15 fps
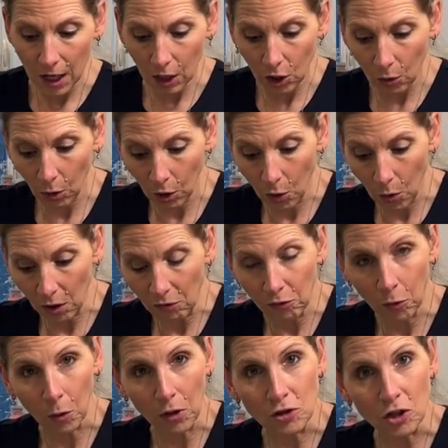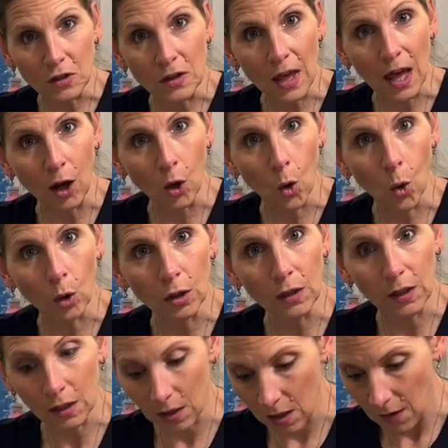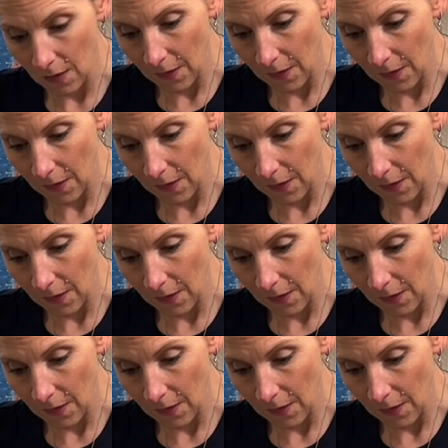You are going for just that golden